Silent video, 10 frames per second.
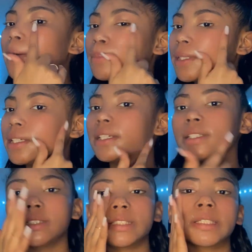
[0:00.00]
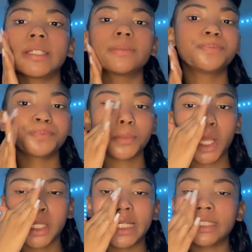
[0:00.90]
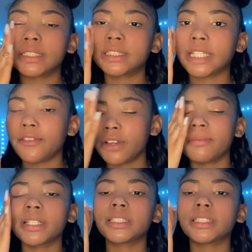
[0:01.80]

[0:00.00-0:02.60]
because I like to save up my